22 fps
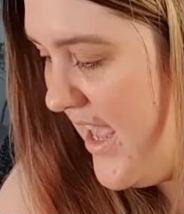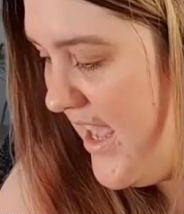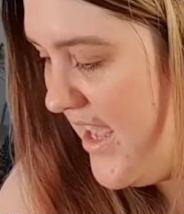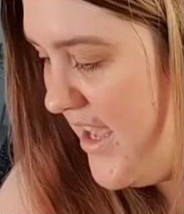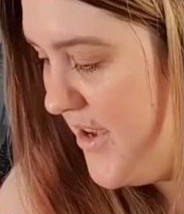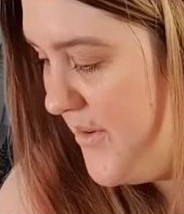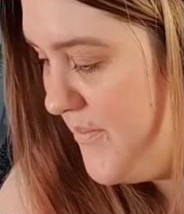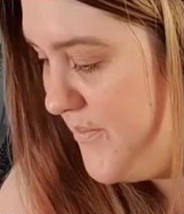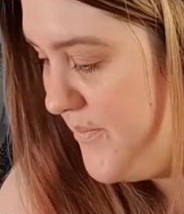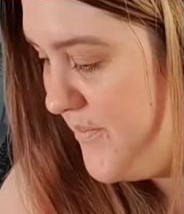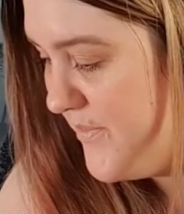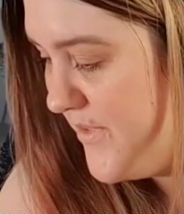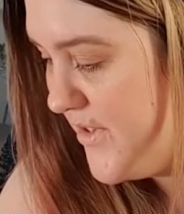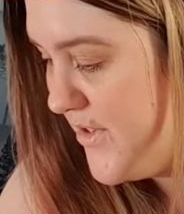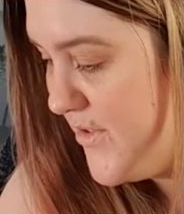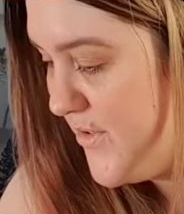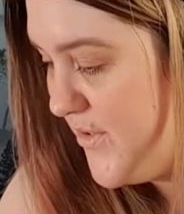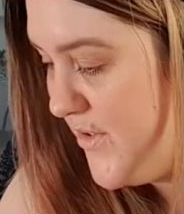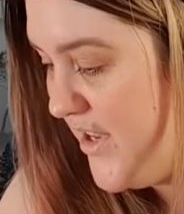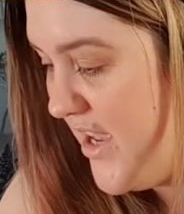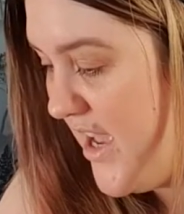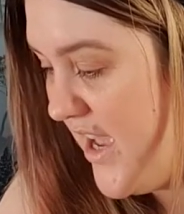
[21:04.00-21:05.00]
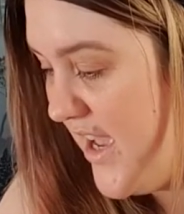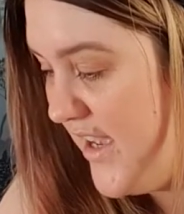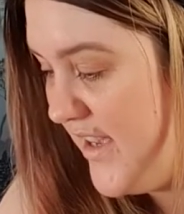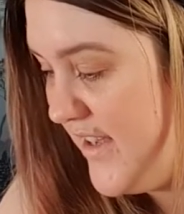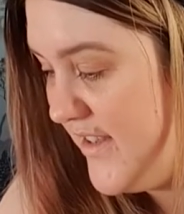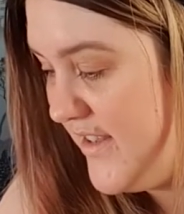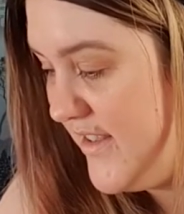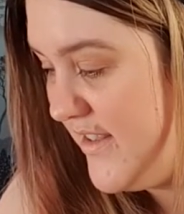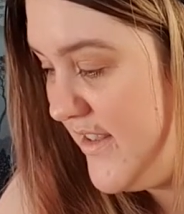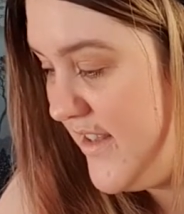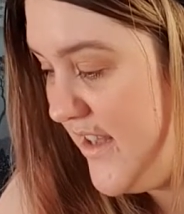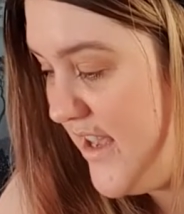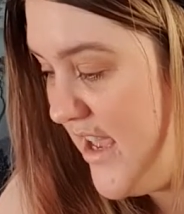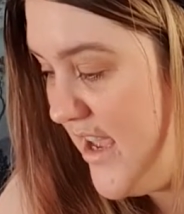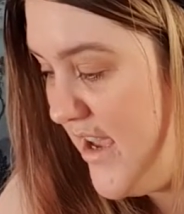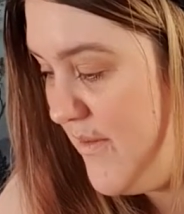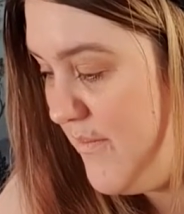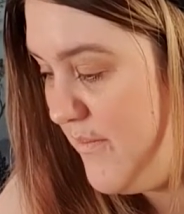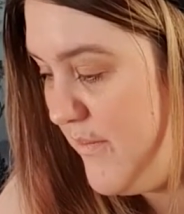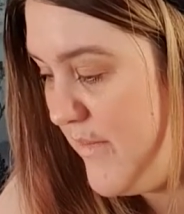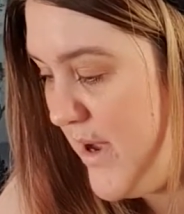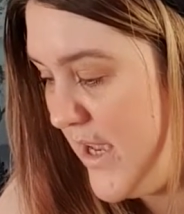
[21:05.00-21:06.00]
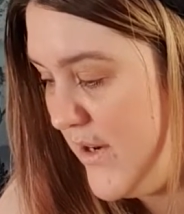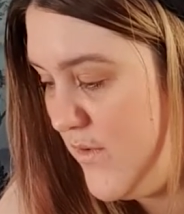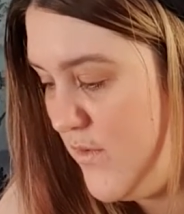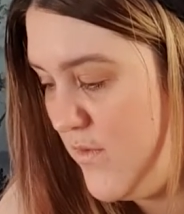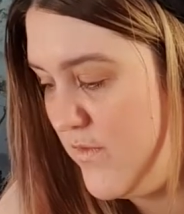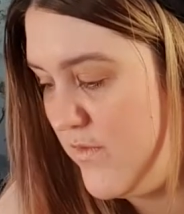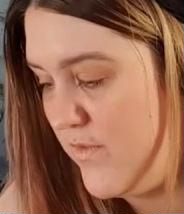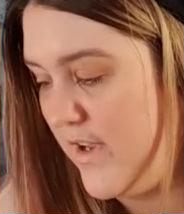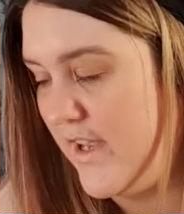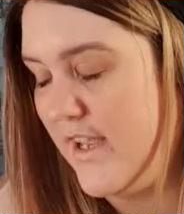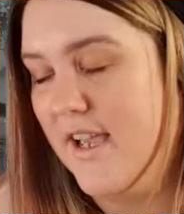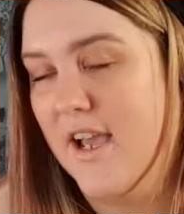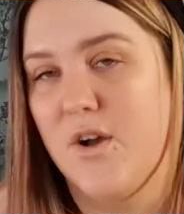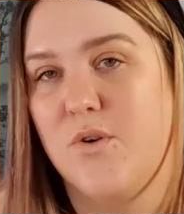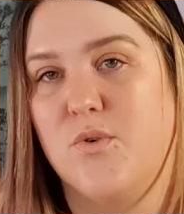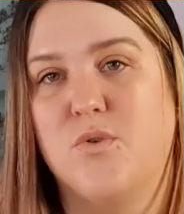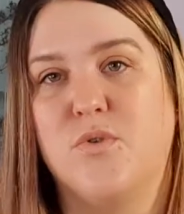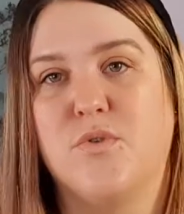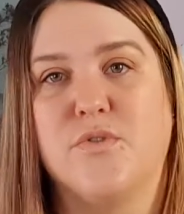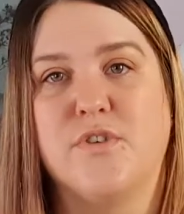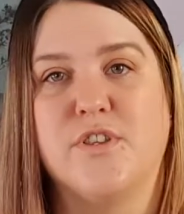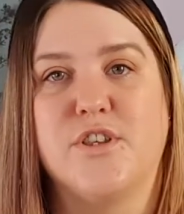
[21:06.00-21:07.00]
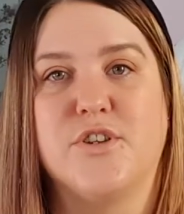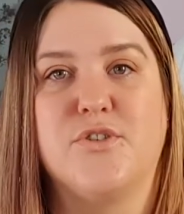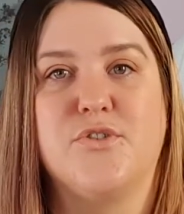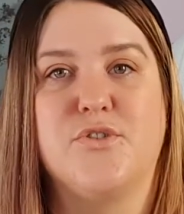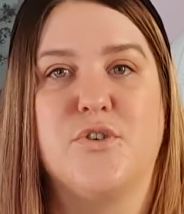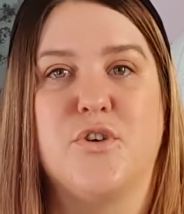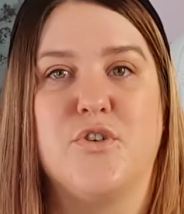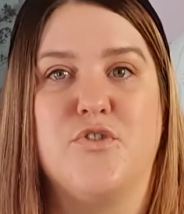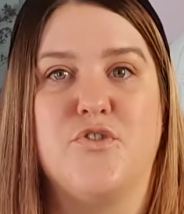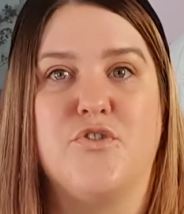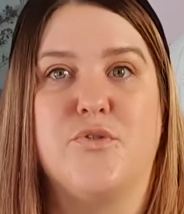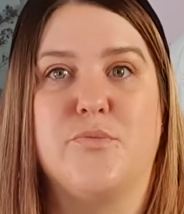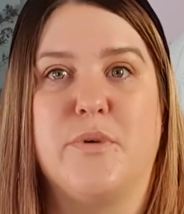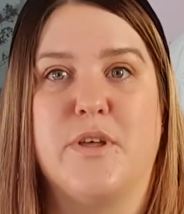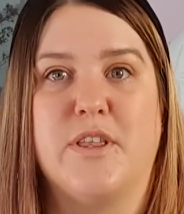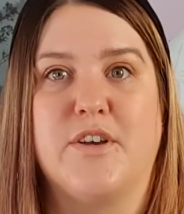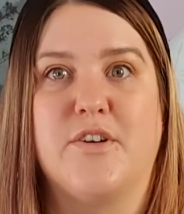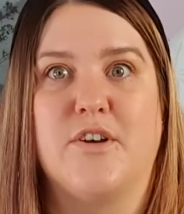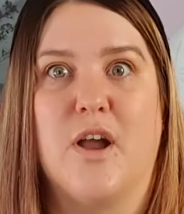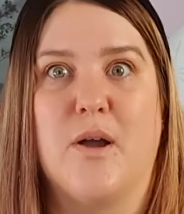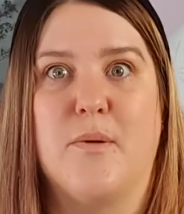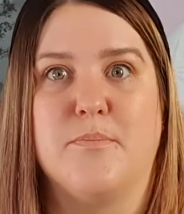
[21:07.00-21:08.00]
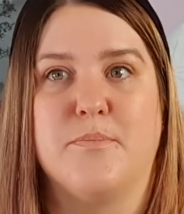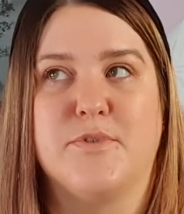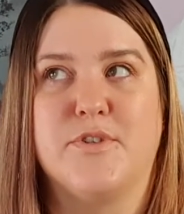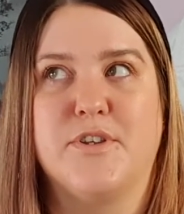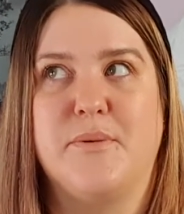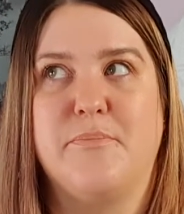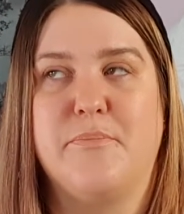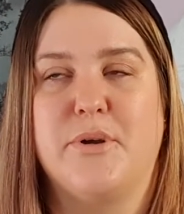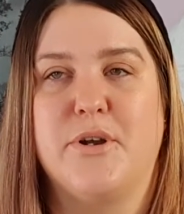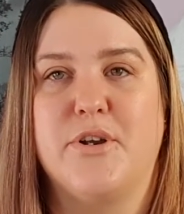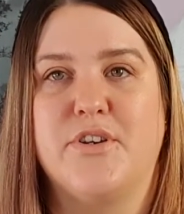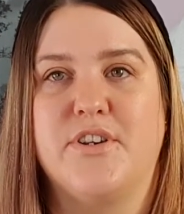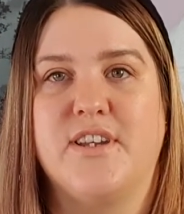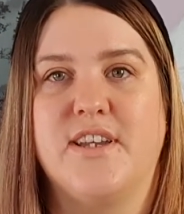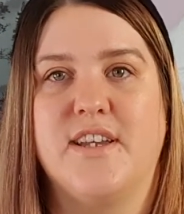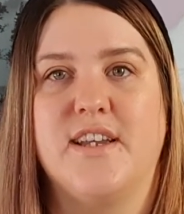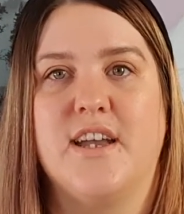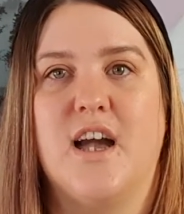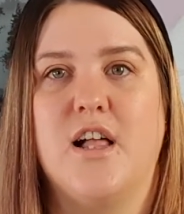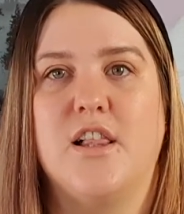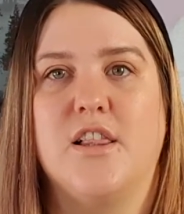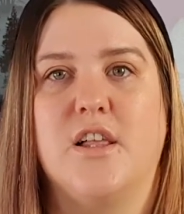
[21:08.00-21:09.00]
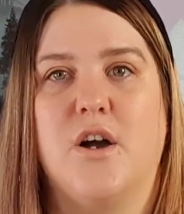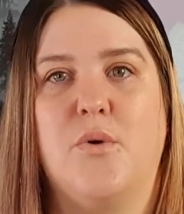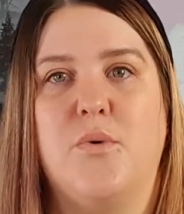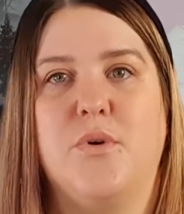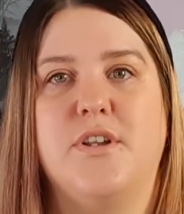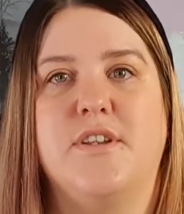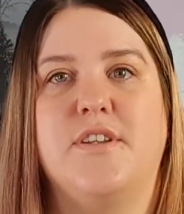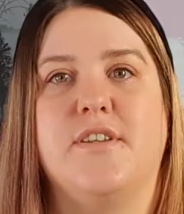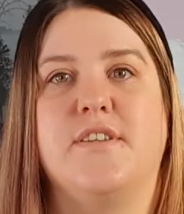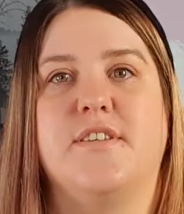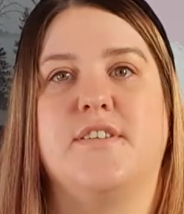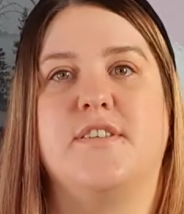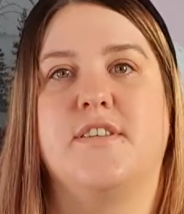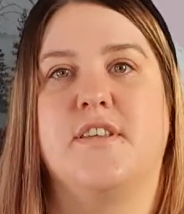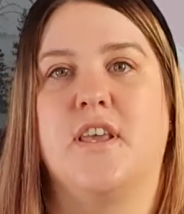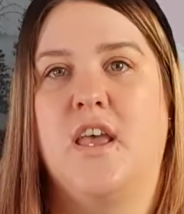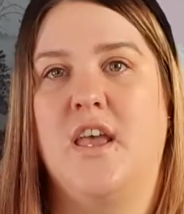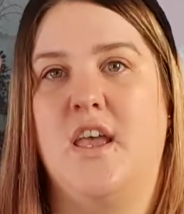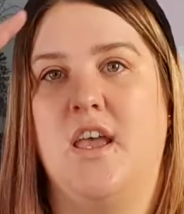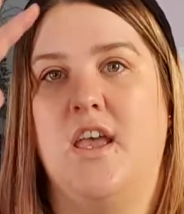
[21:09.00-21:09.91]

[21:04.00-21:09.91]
um, so yeah um, I don't think I go over the 200 milligrams per day allowance